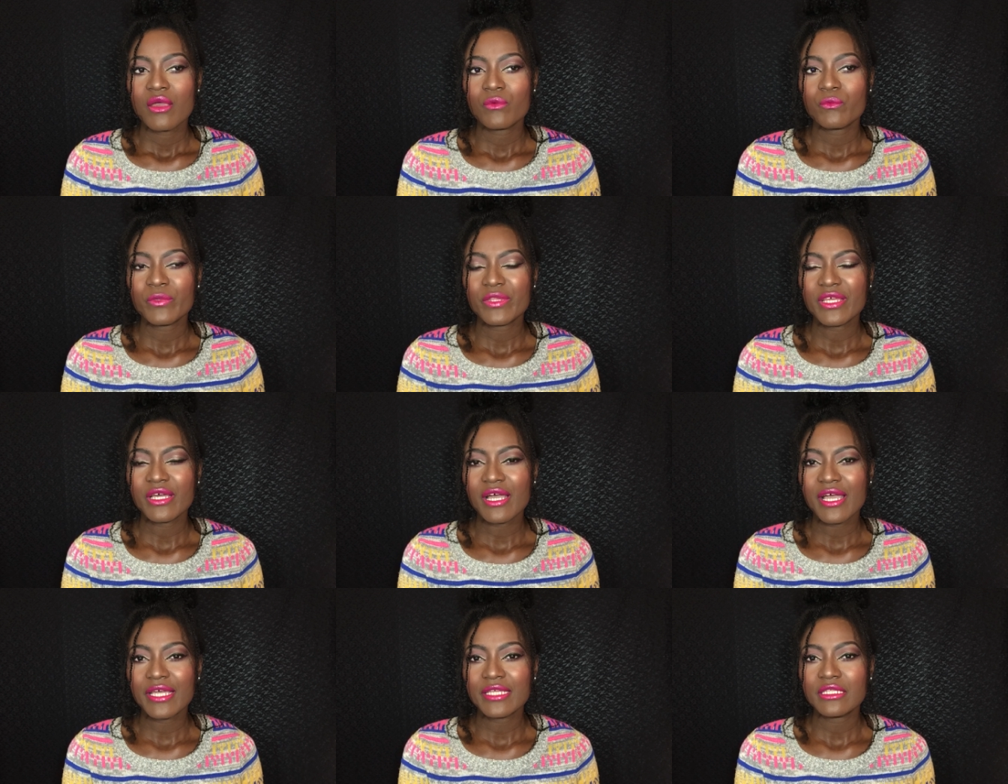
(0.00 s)
with
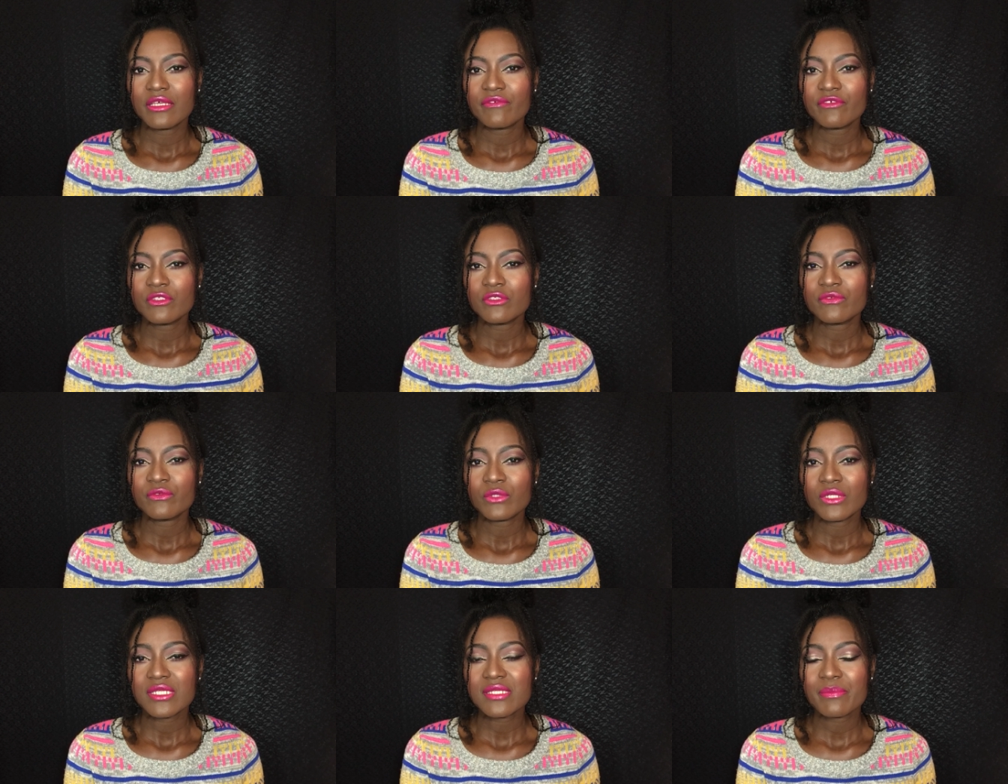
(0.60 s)
a high level
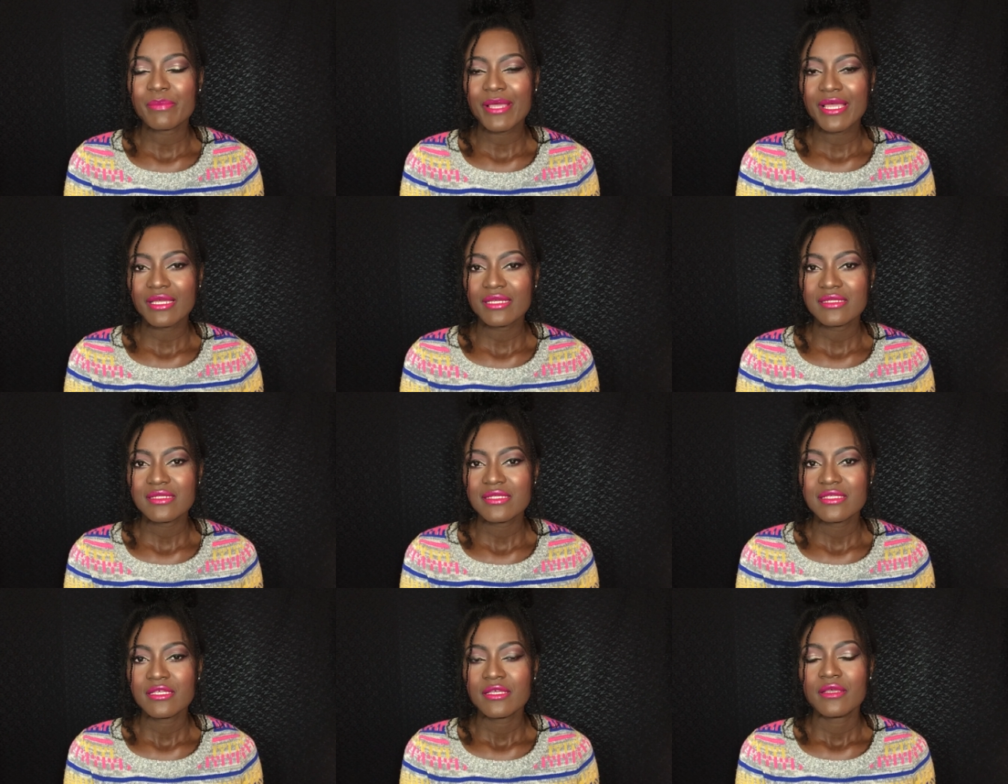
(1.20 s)
of
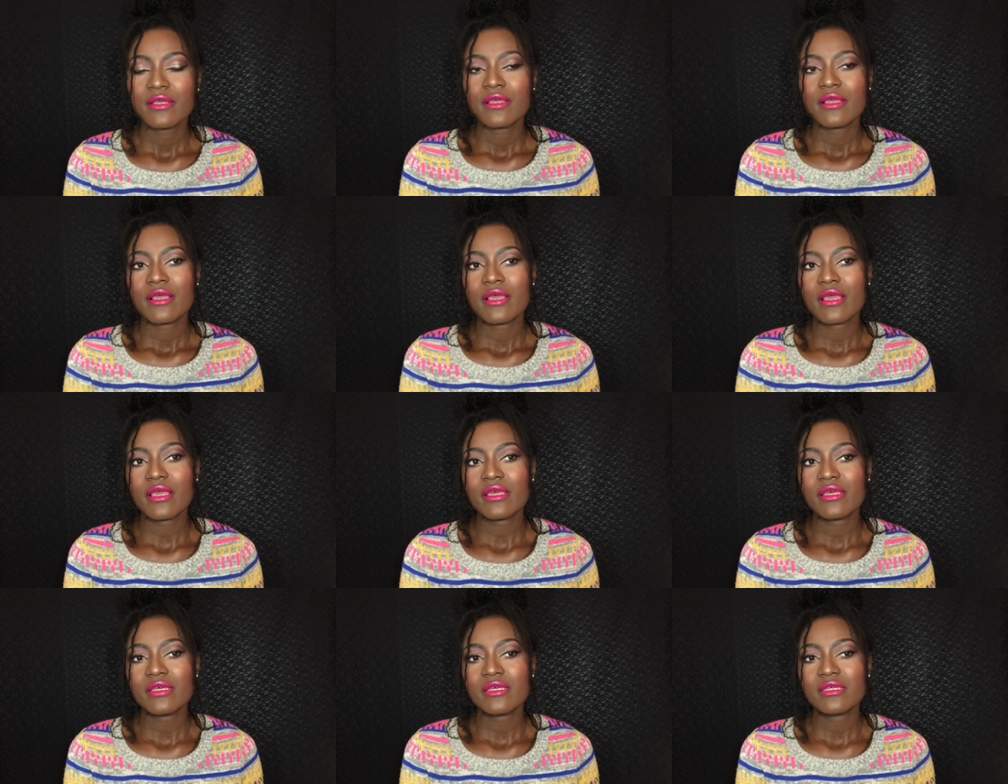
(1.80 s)
respect,
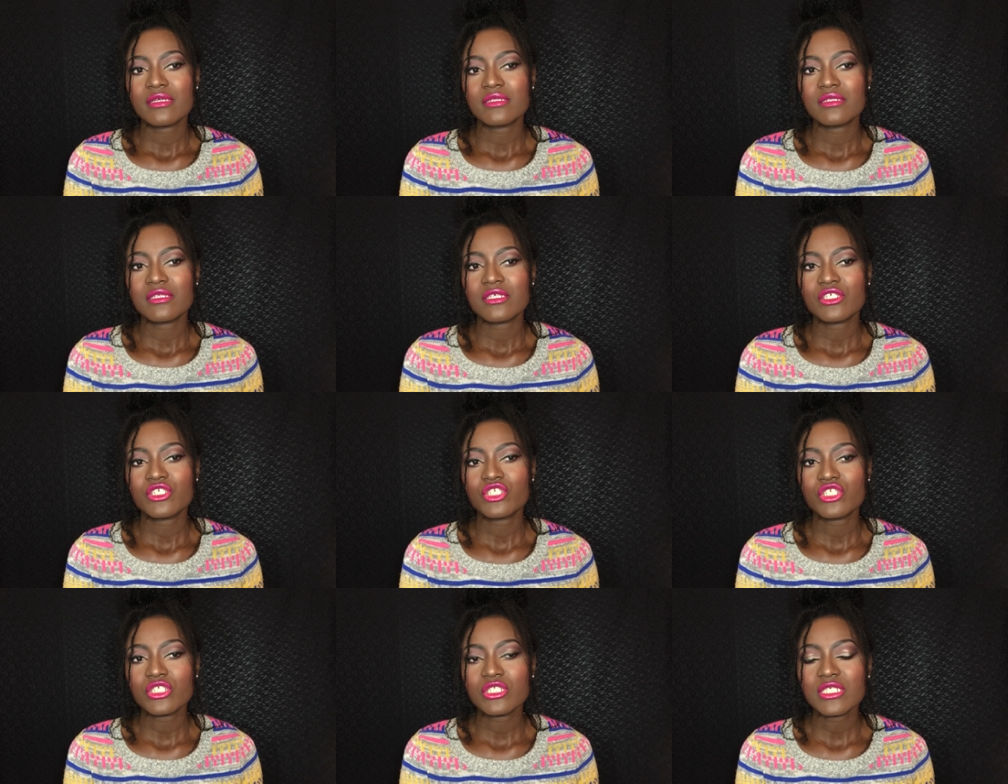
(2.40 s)
and
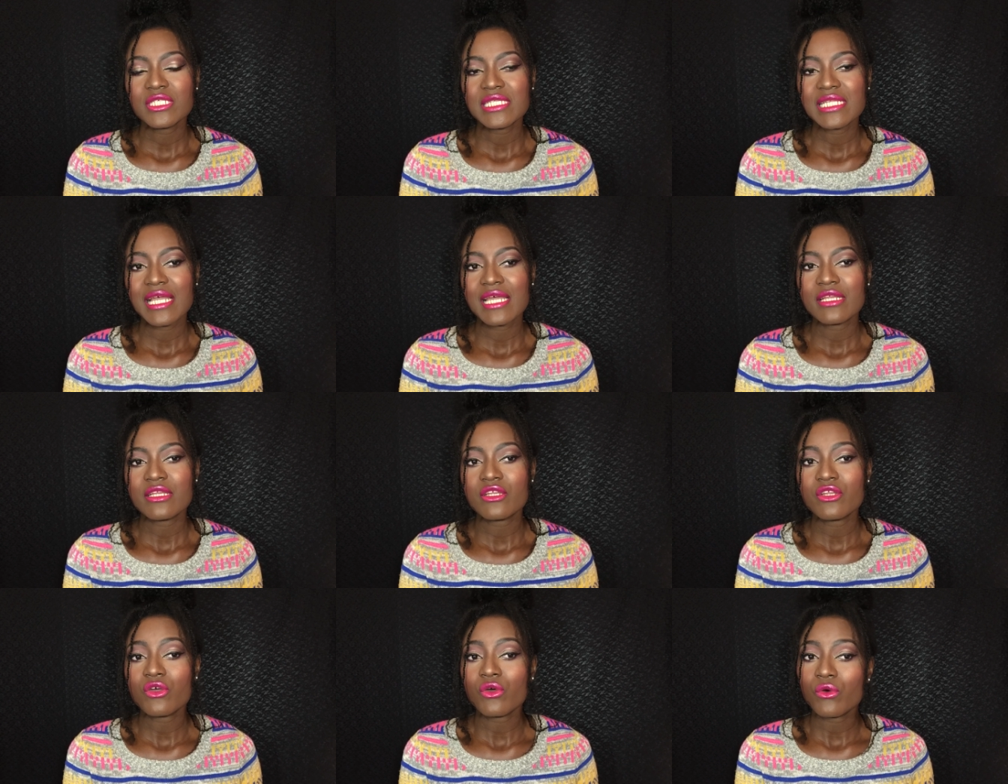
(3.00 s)
she does
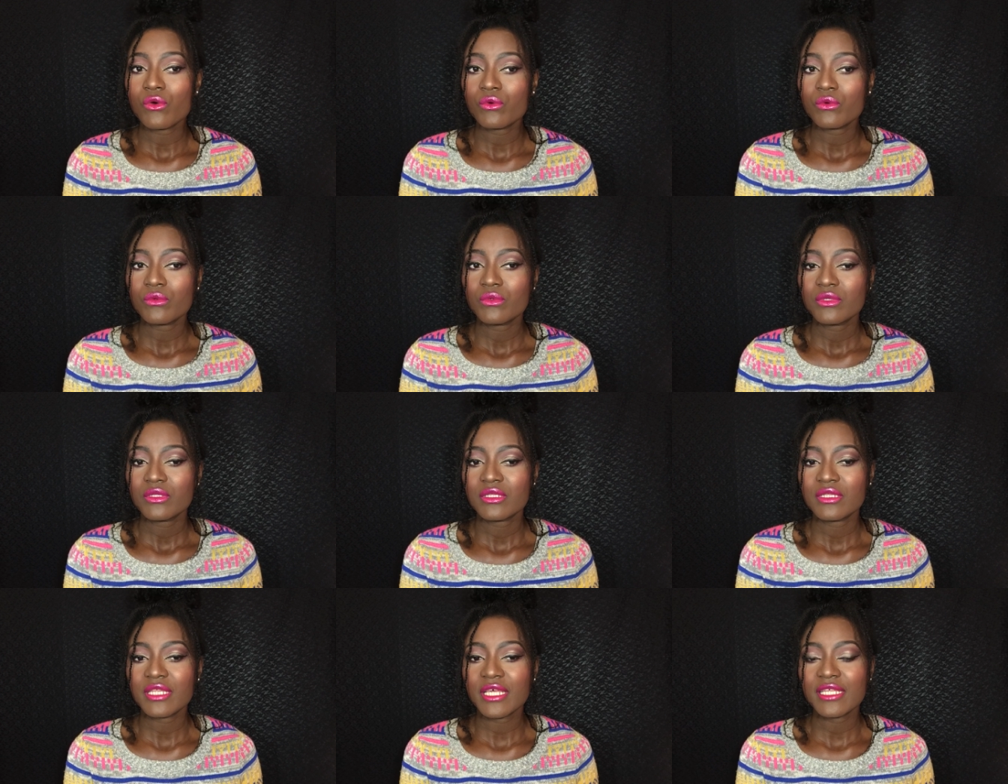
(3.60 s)
not know
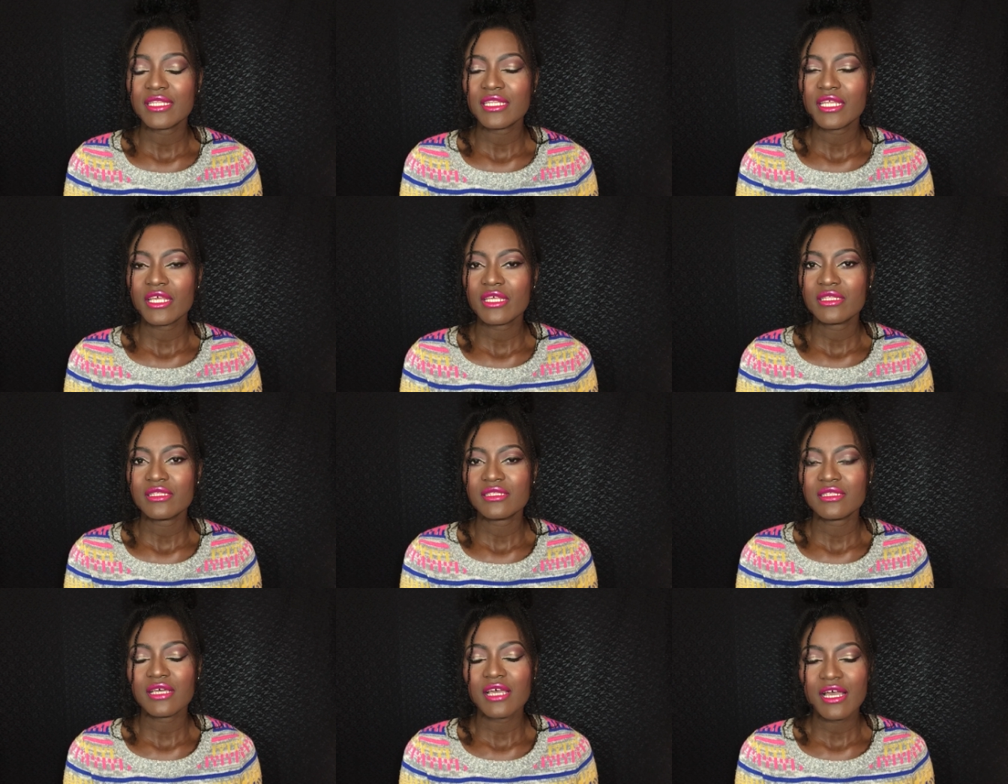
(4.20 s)
that they
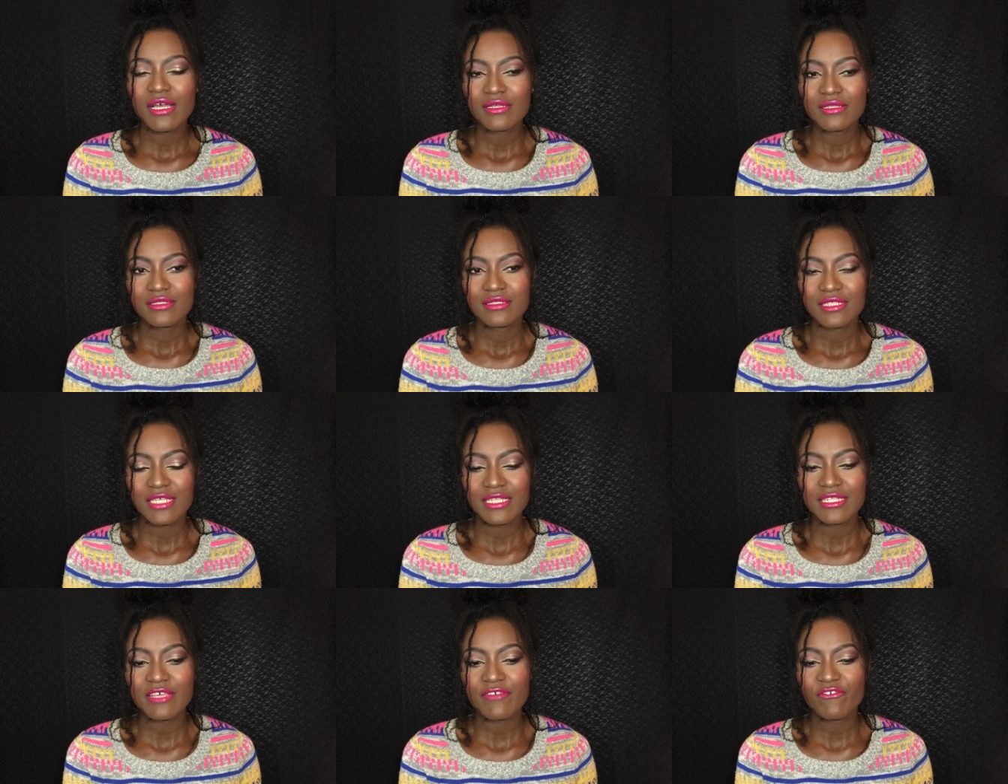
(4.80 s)

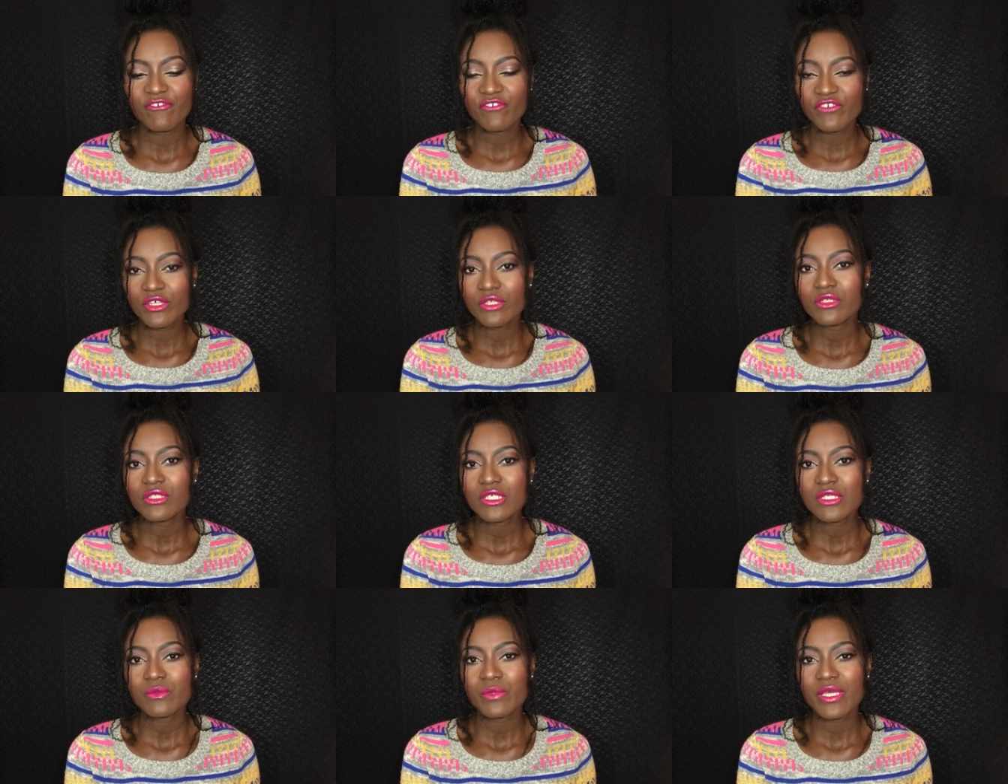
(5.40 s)
that they
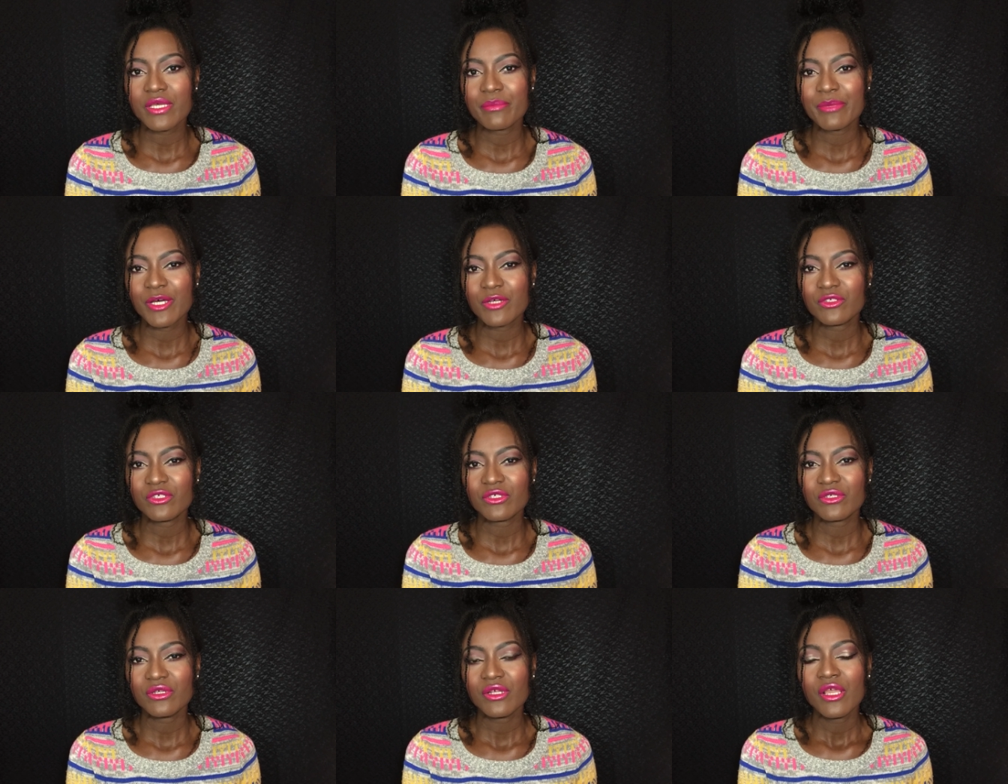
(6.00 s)
feel this way
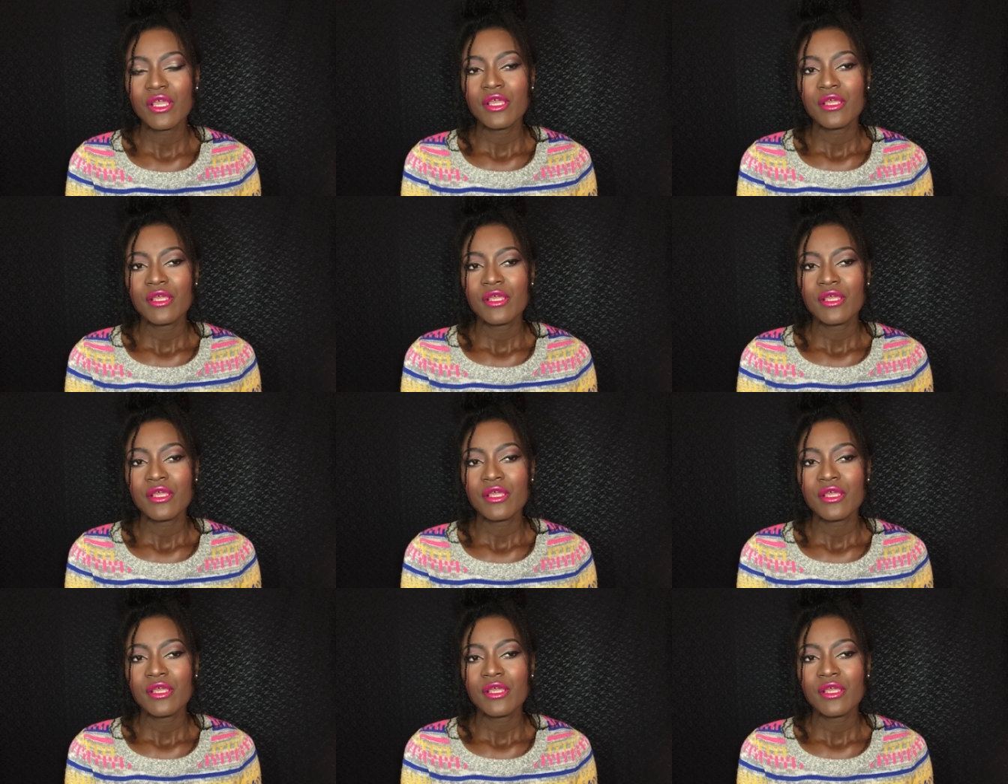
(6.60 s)
about her,